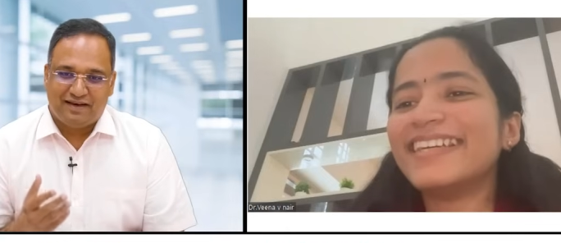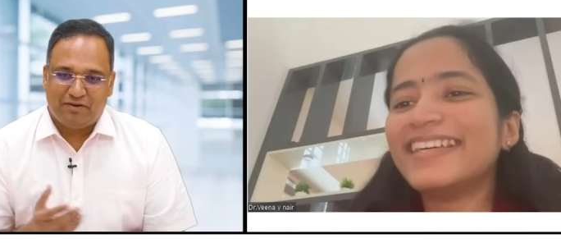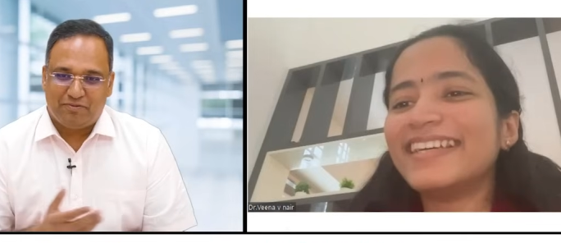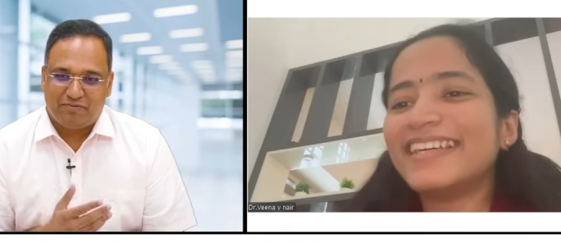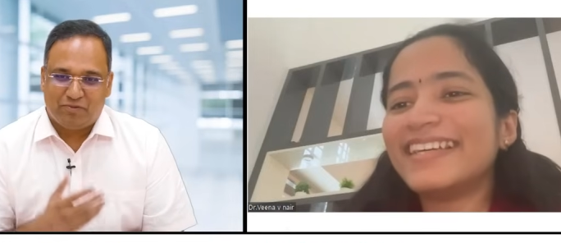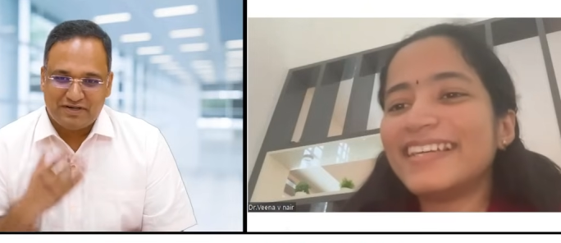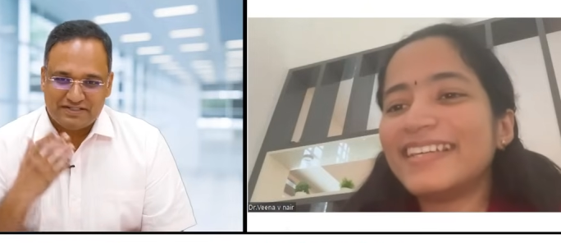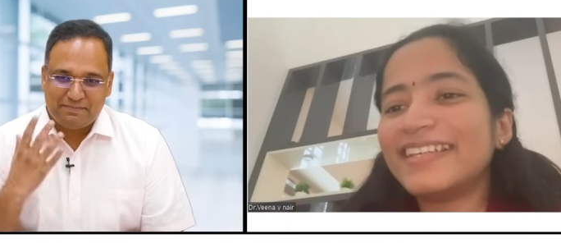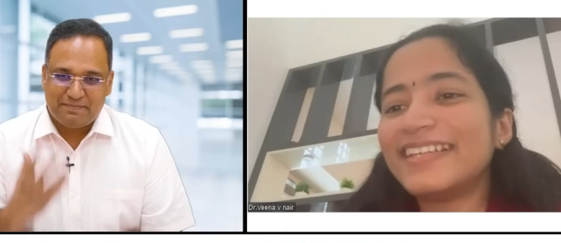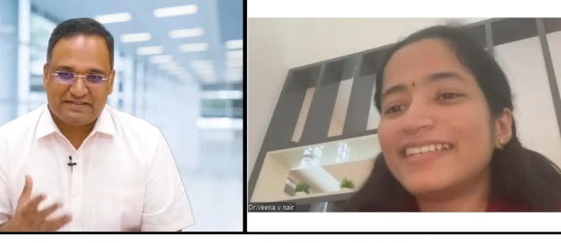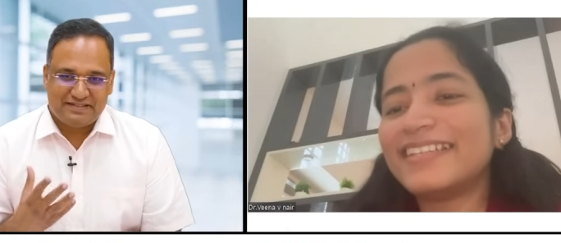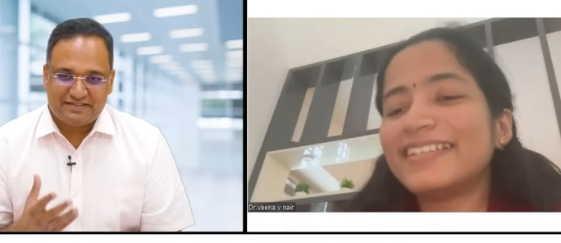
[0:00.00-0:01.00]
Speaker 1: Now, what is
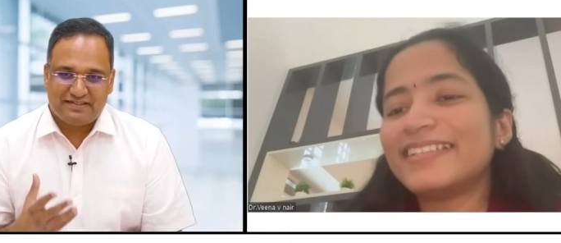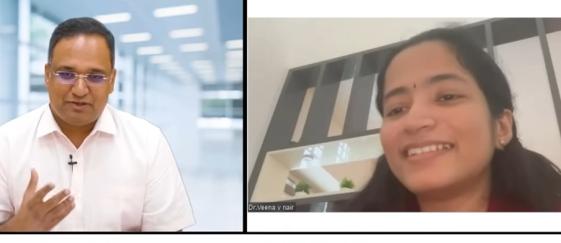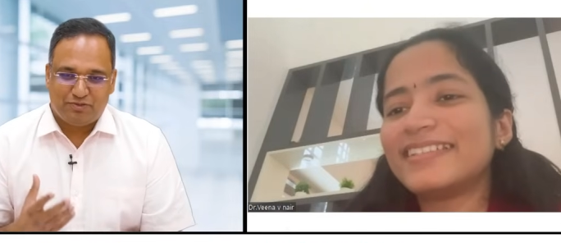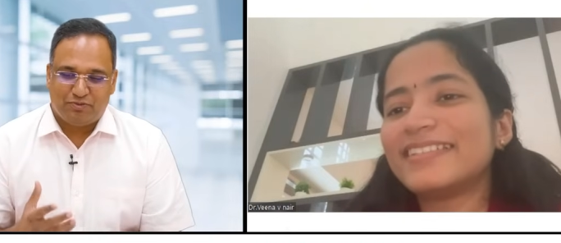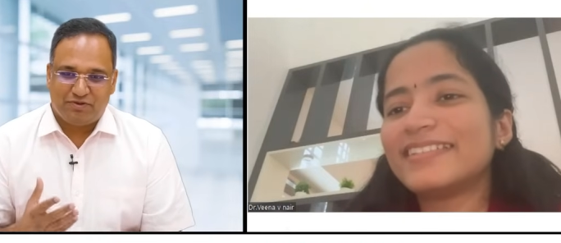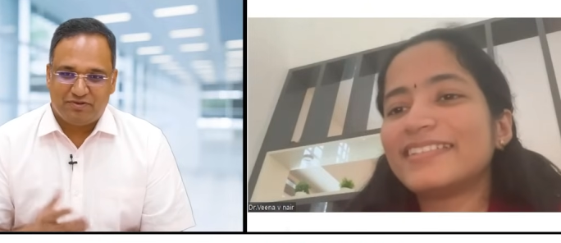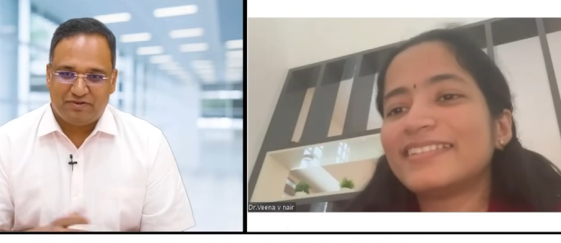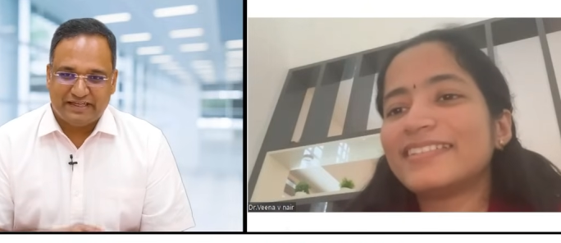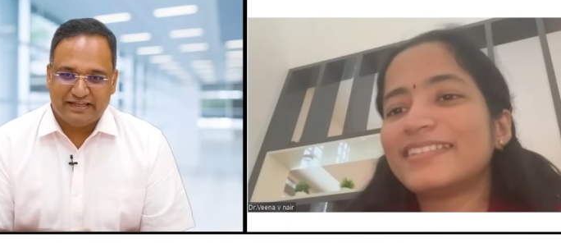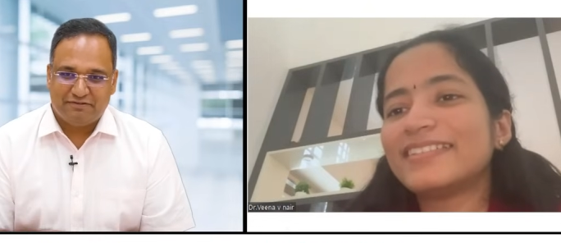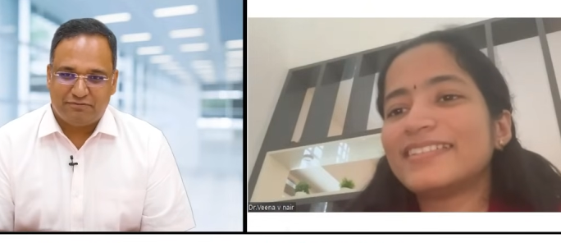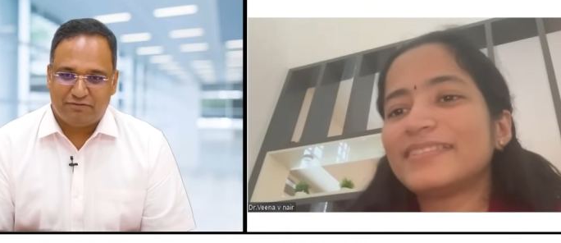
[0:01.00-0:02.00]
the message that you want to
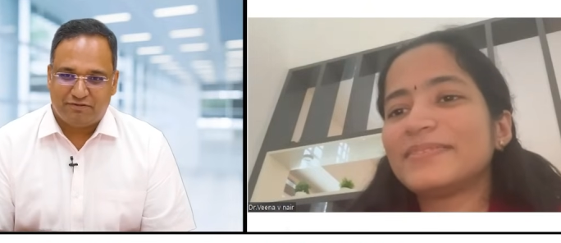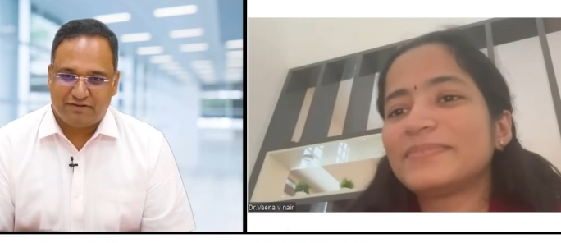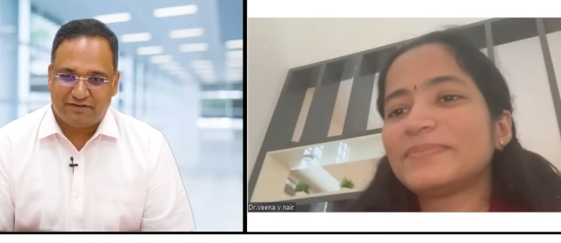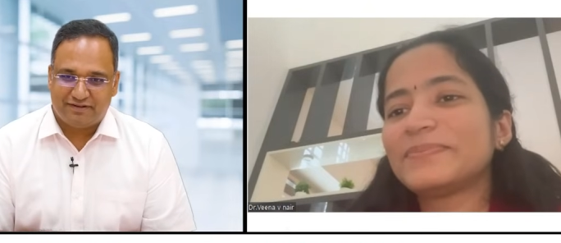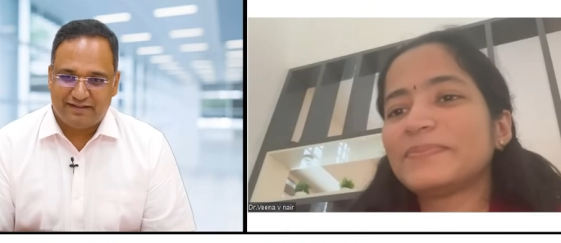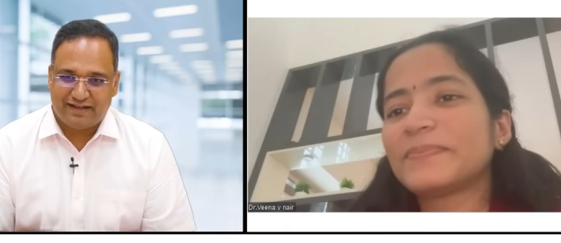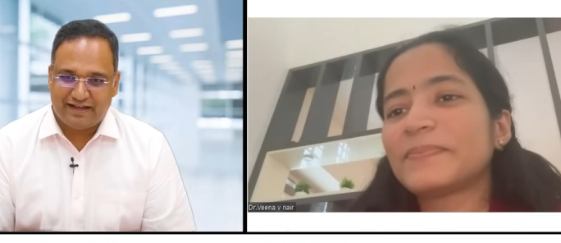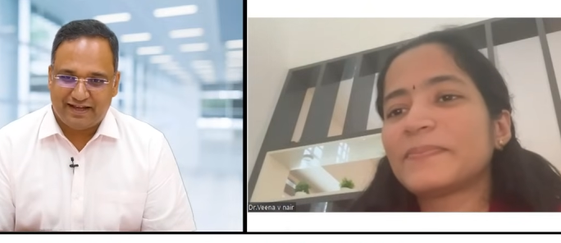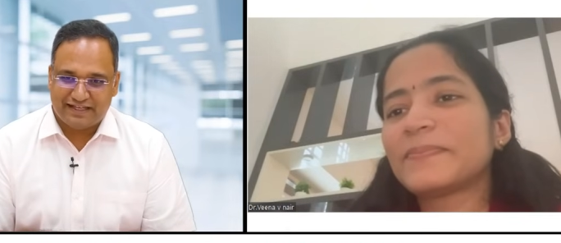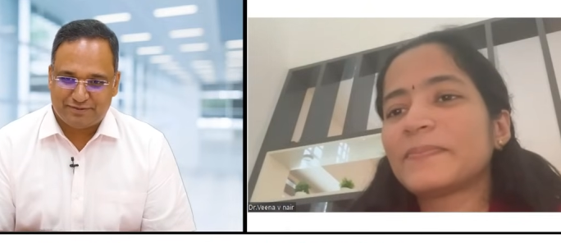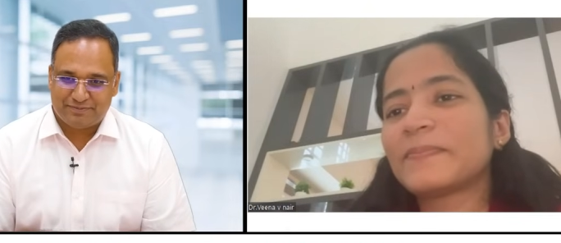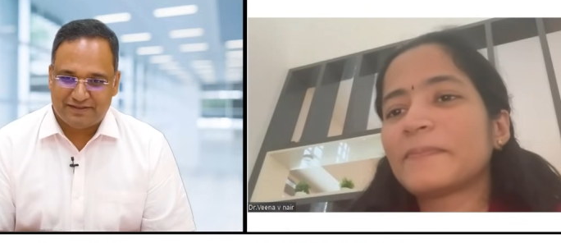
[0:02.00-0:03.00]
give for the
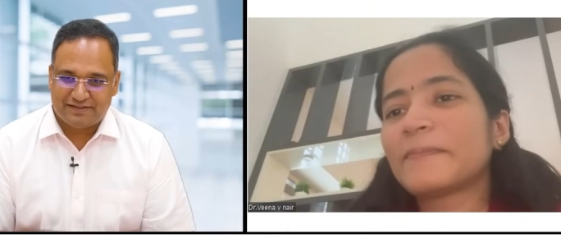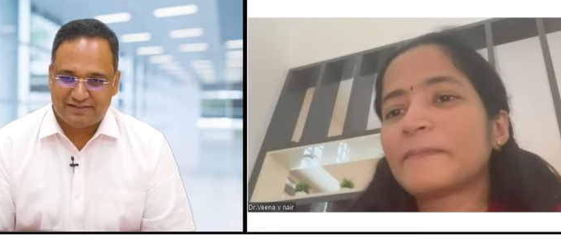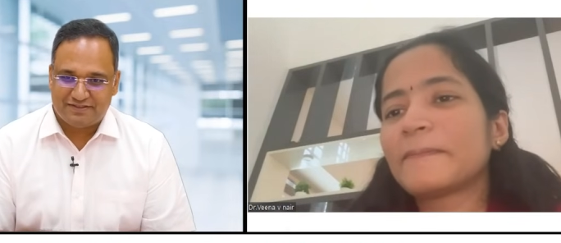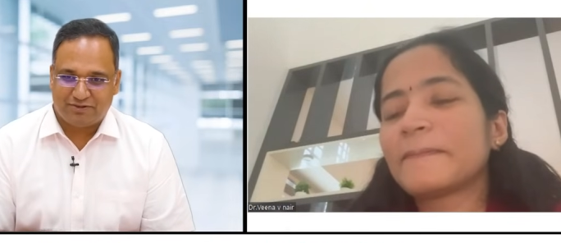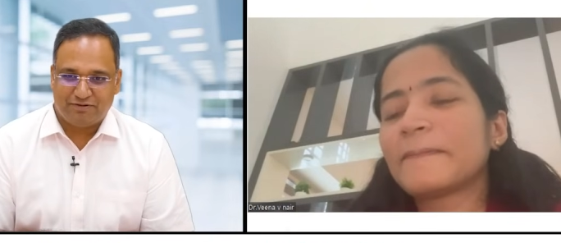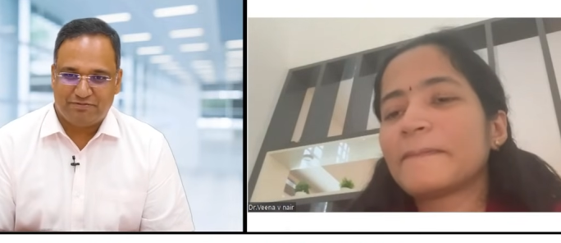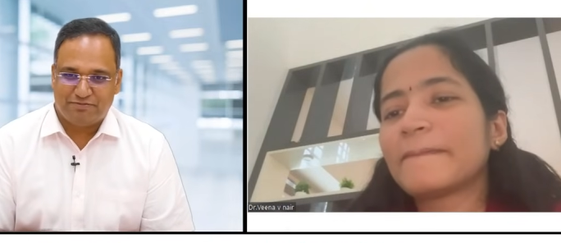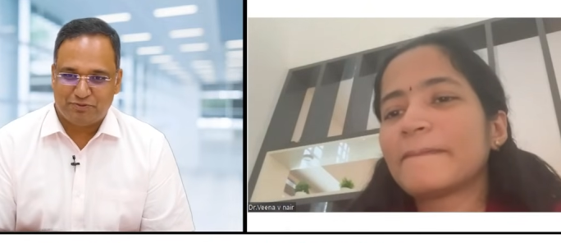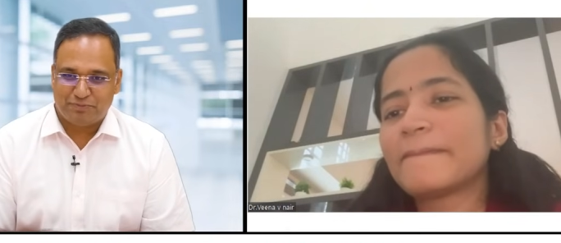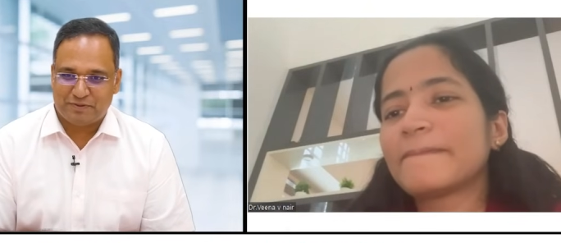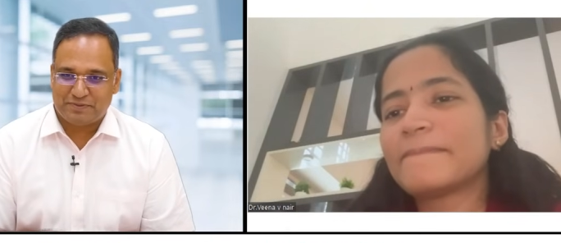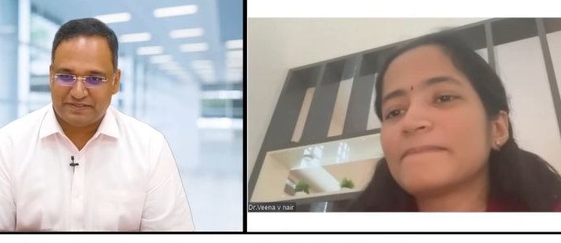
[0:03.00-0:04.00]
aspirants of
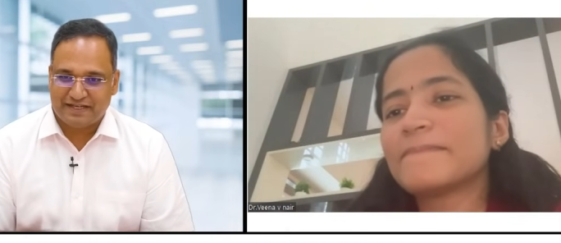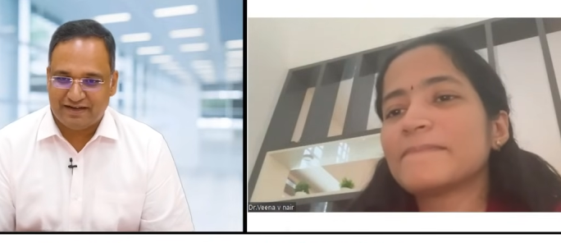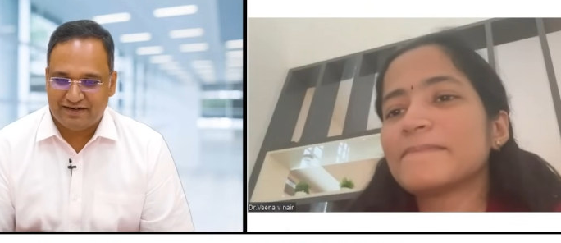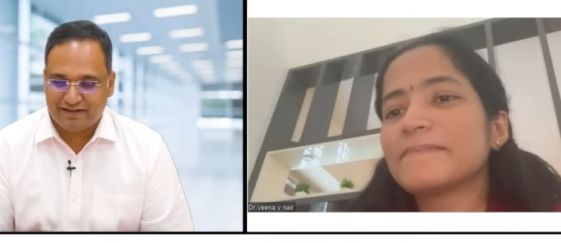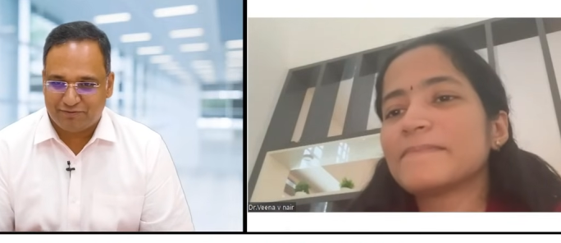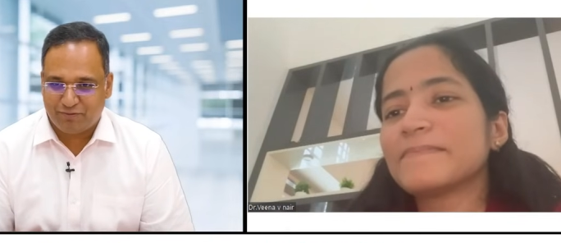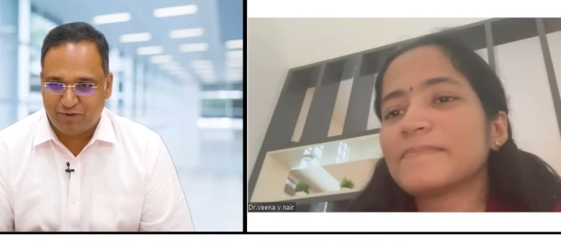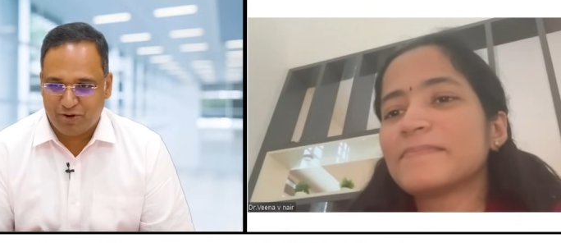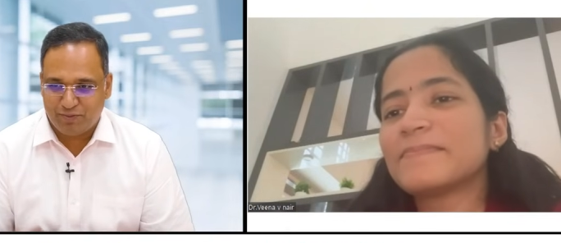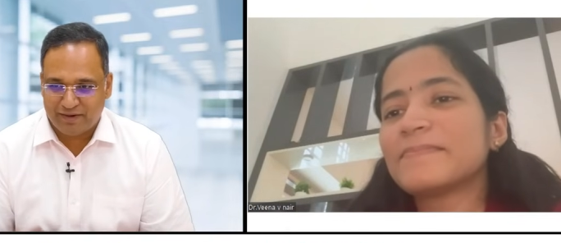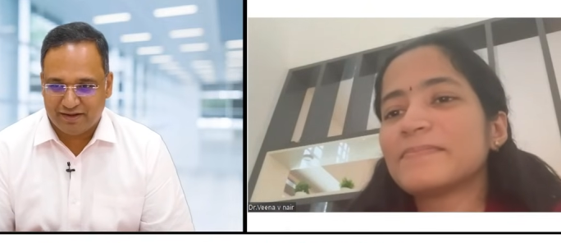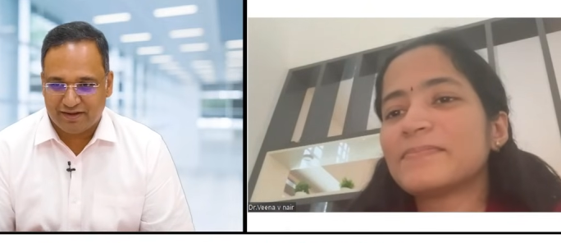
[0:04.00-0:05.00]
super speciality
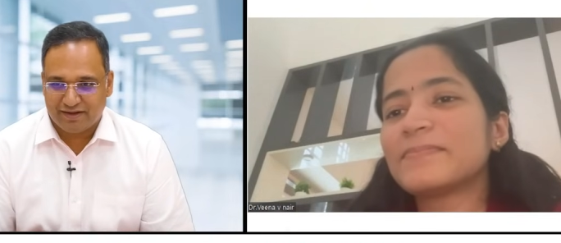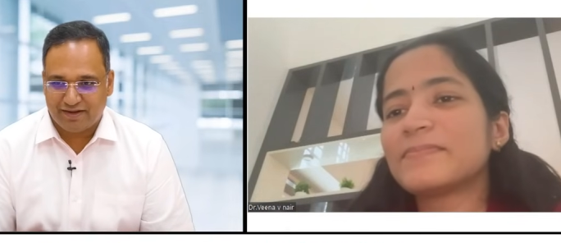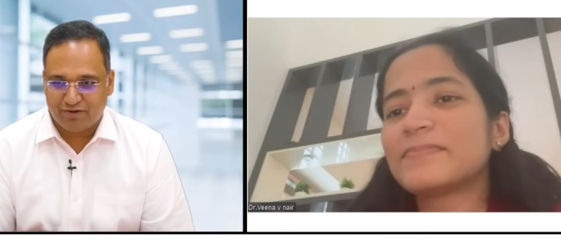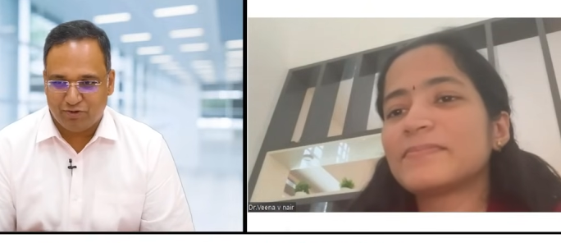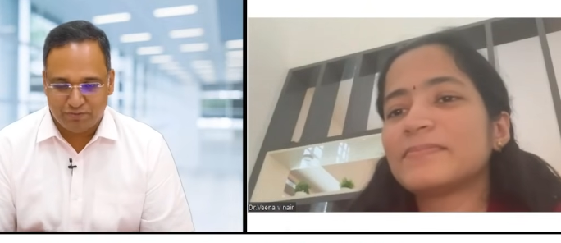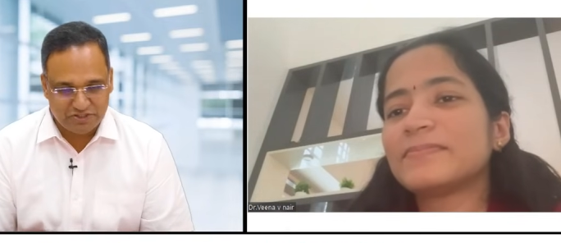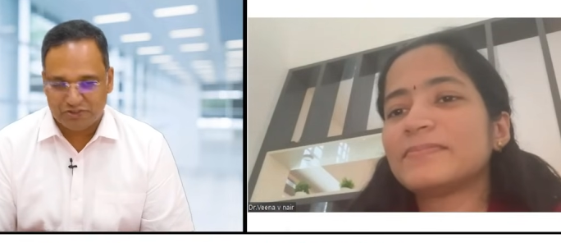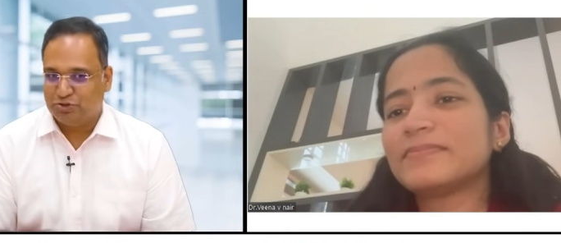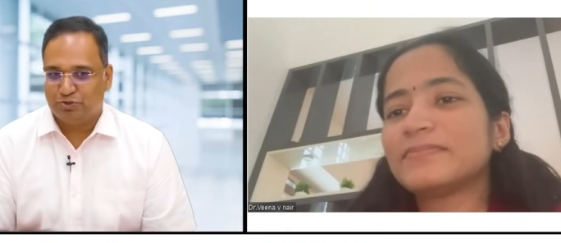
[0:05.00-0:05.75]
following O B G